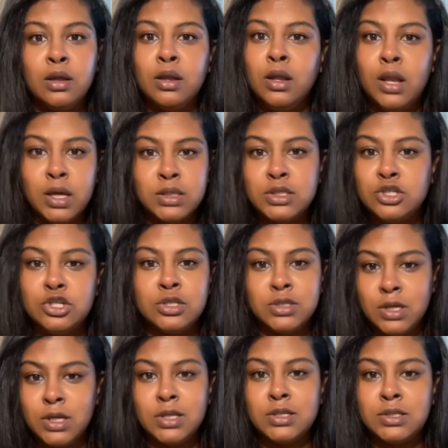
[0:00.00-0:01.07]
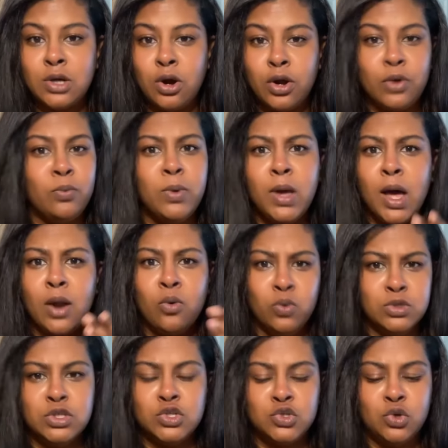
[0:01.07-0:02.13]
Let's just get it started. We got a
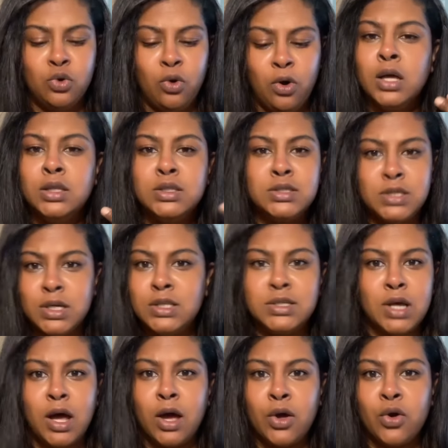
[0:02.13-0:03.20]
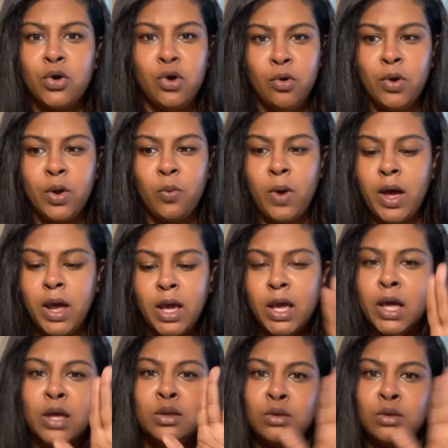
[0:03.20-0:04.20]
winter storm. TikTok going away.